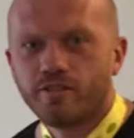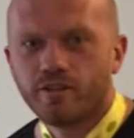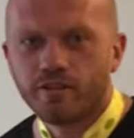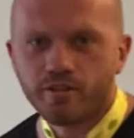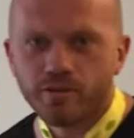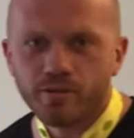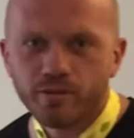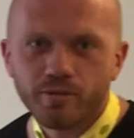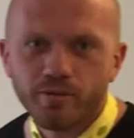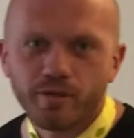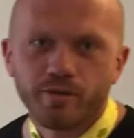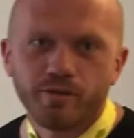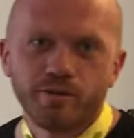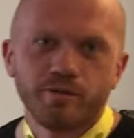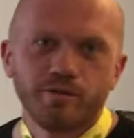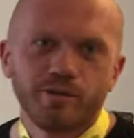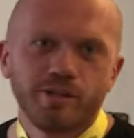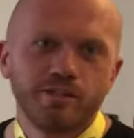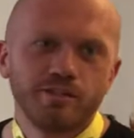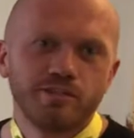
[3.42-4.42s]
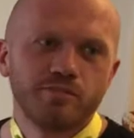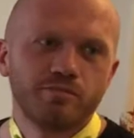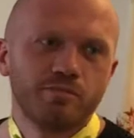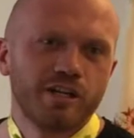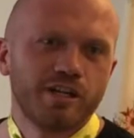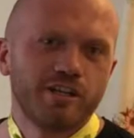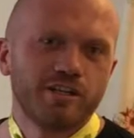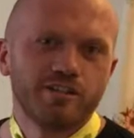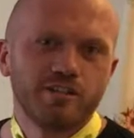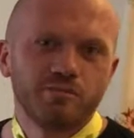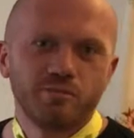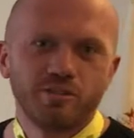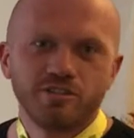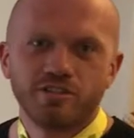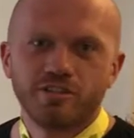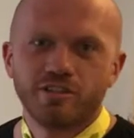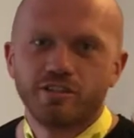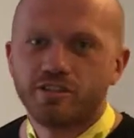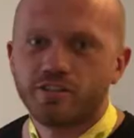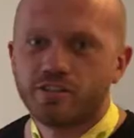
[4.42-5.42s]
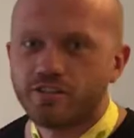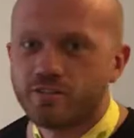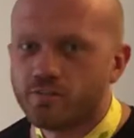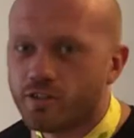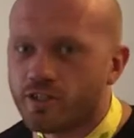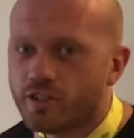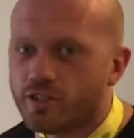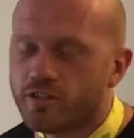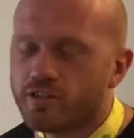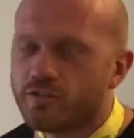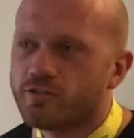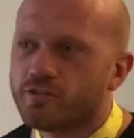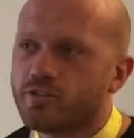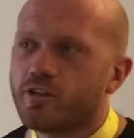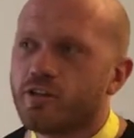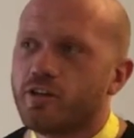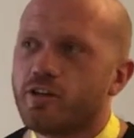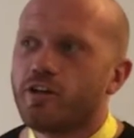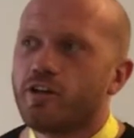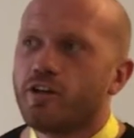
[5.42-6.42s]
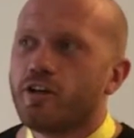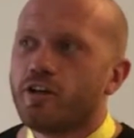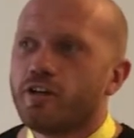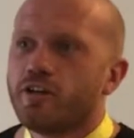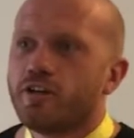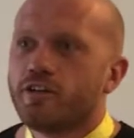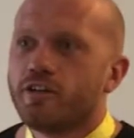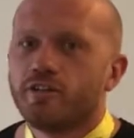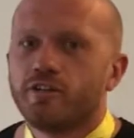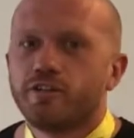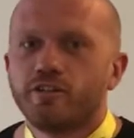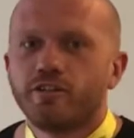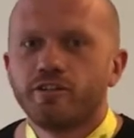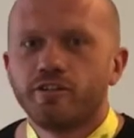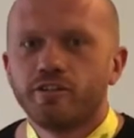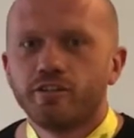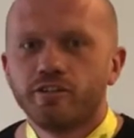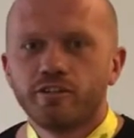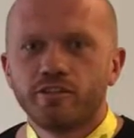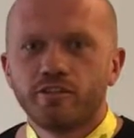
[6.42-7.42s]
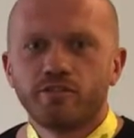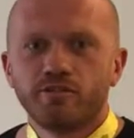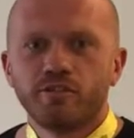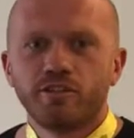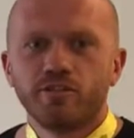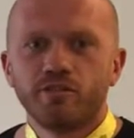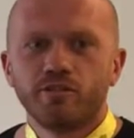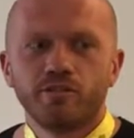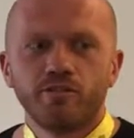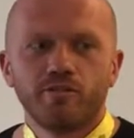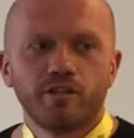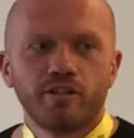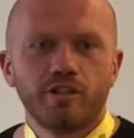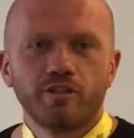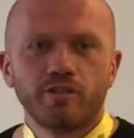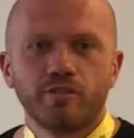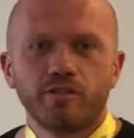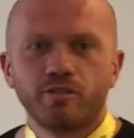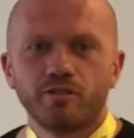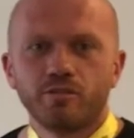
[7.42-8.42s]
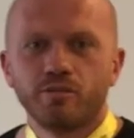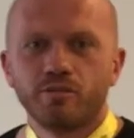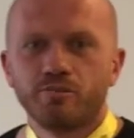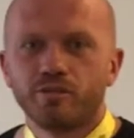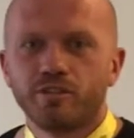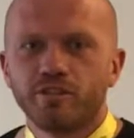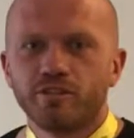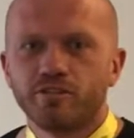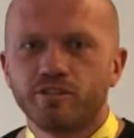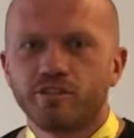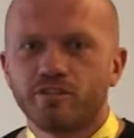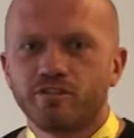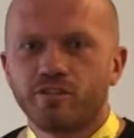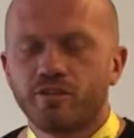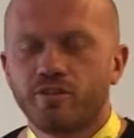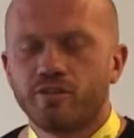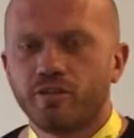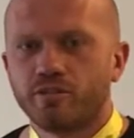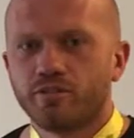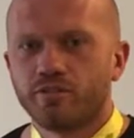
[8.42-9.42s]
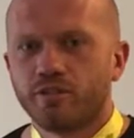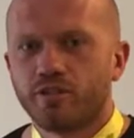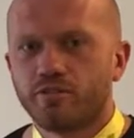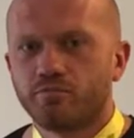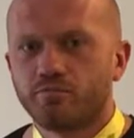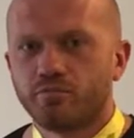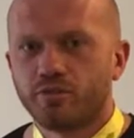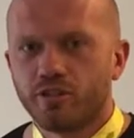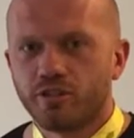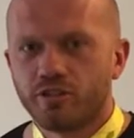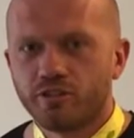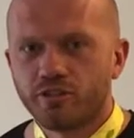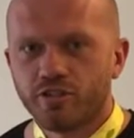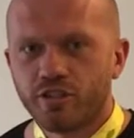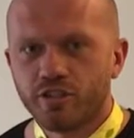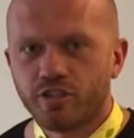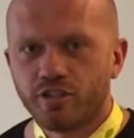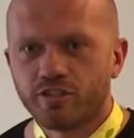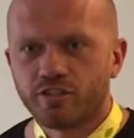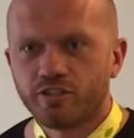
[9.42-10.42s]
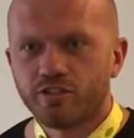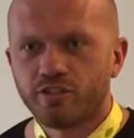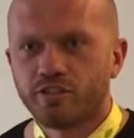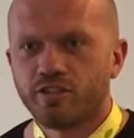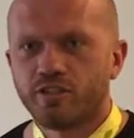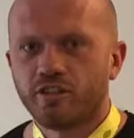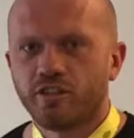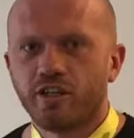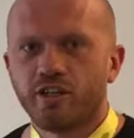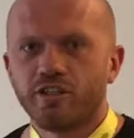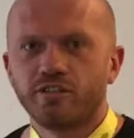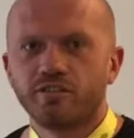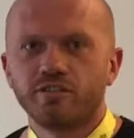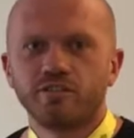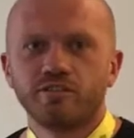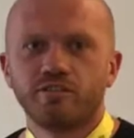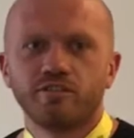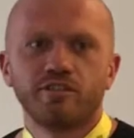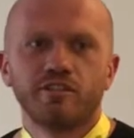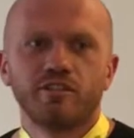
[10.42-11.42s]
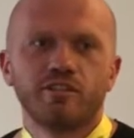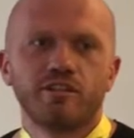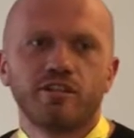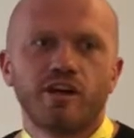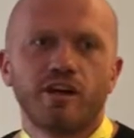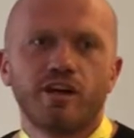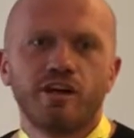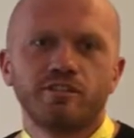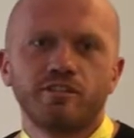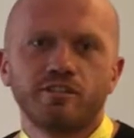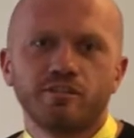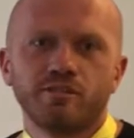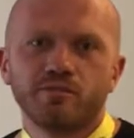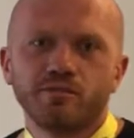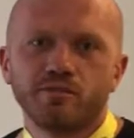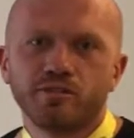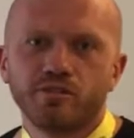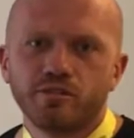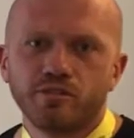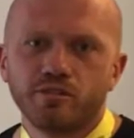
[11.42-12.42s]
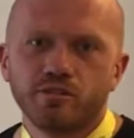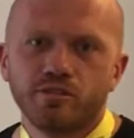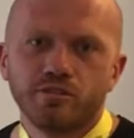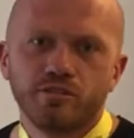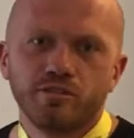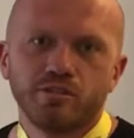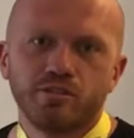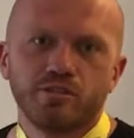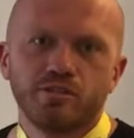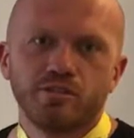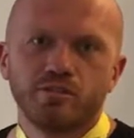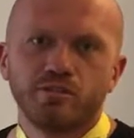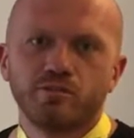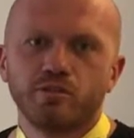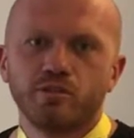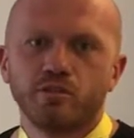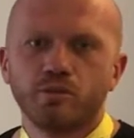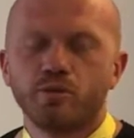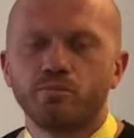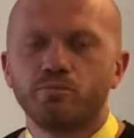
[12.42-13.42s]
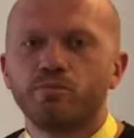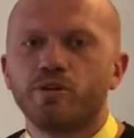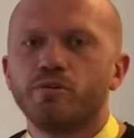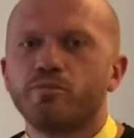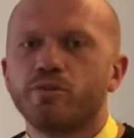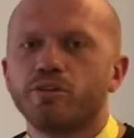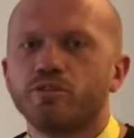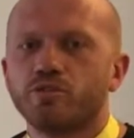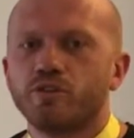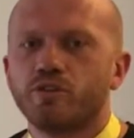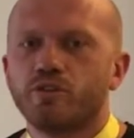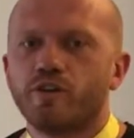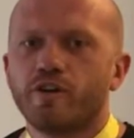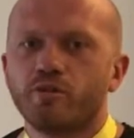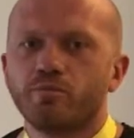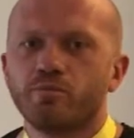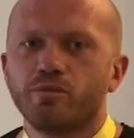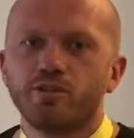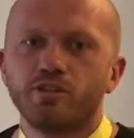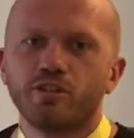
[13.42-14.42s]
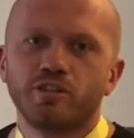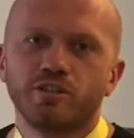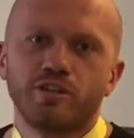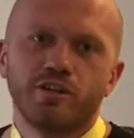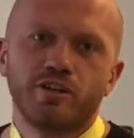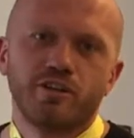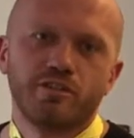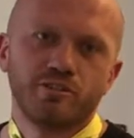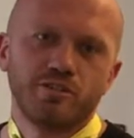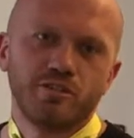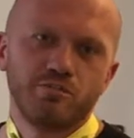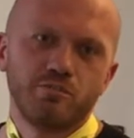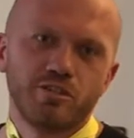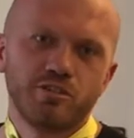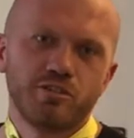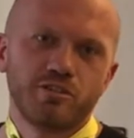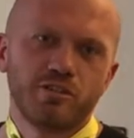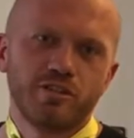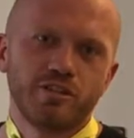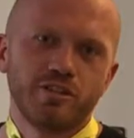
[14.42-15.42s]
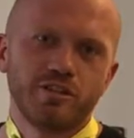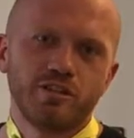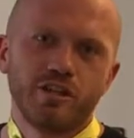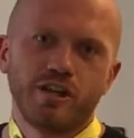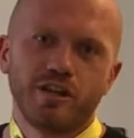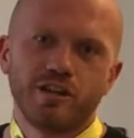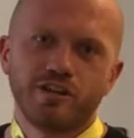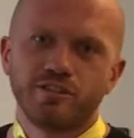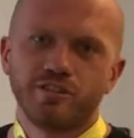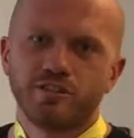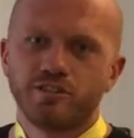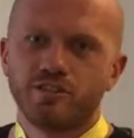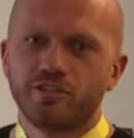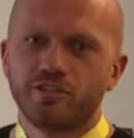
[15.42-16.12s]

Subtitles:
Hello everyone, my name is Said Kibarov. In this video we are going to present our term project, and other group members of our project are Dimitri and